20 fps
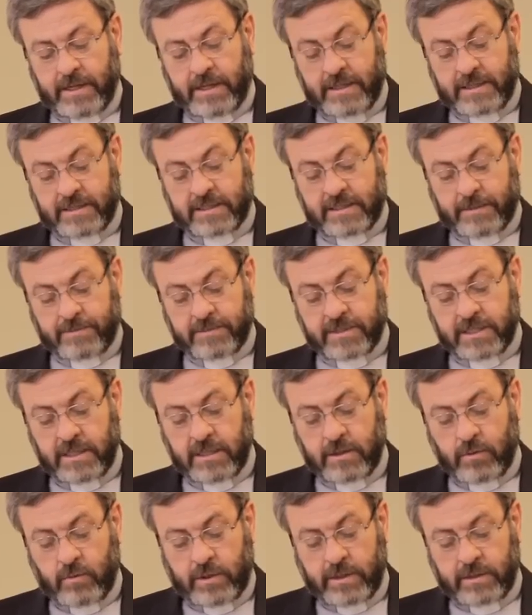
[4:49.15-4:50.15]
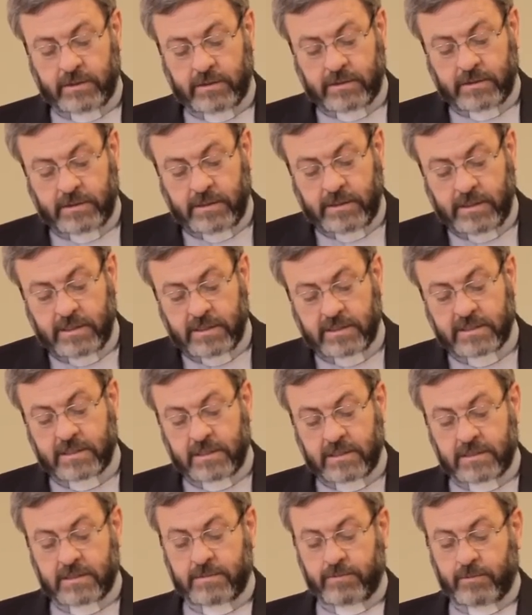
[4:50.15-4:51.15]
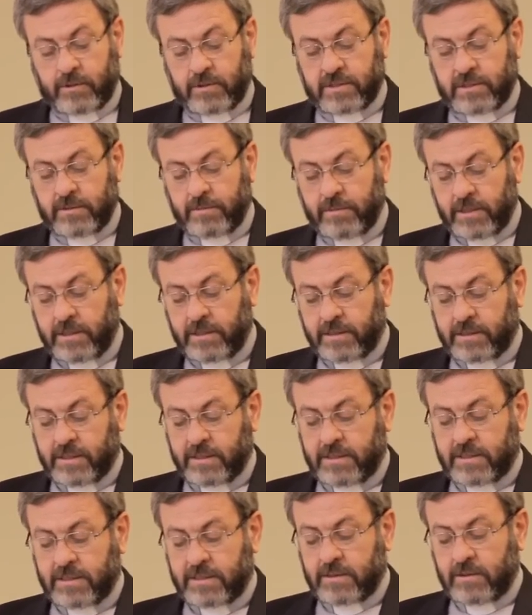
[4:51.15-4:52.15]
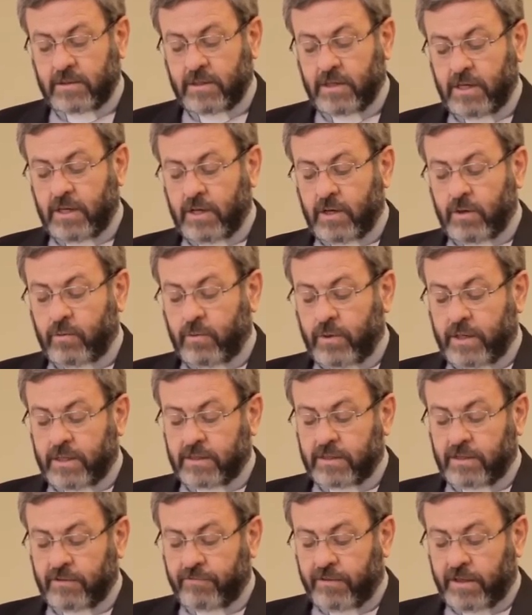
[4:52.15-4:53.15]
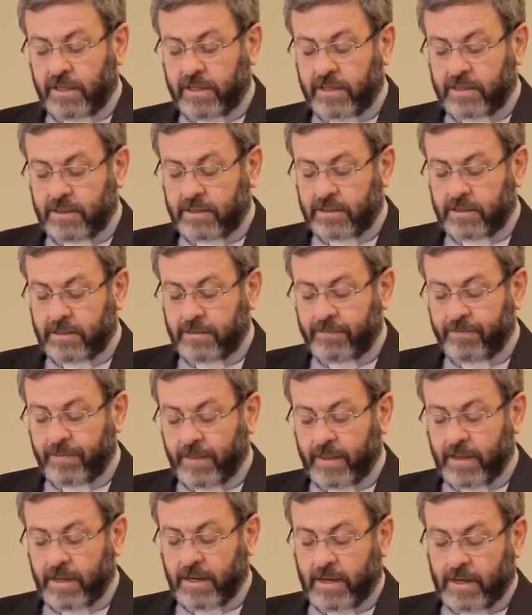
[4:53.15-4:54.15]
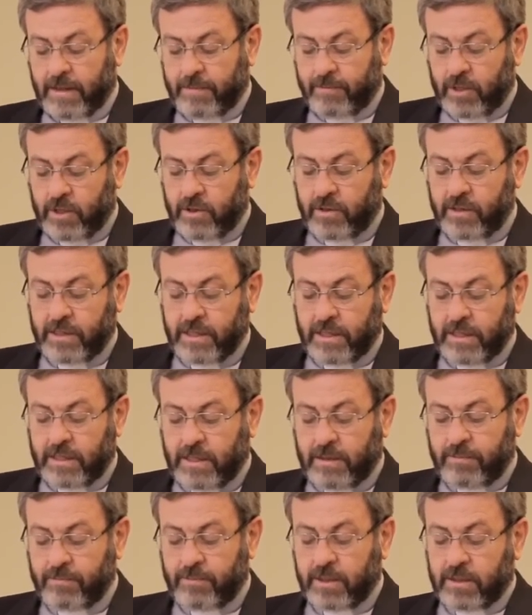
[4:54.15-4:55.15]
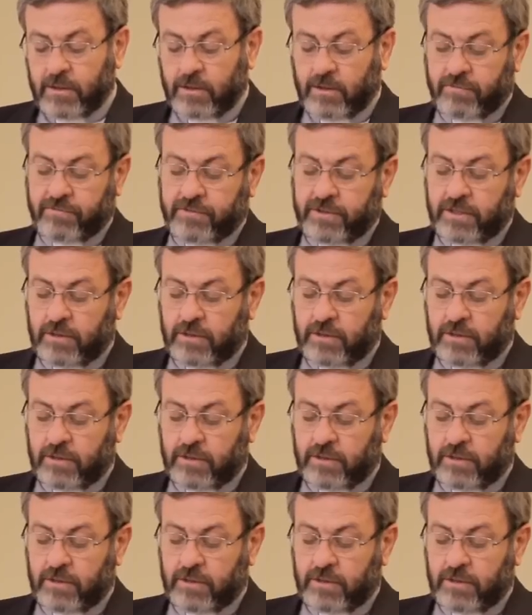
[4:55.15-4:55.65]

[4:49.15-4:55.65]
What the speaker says: In subsequent years, responsibilities were divided among a number of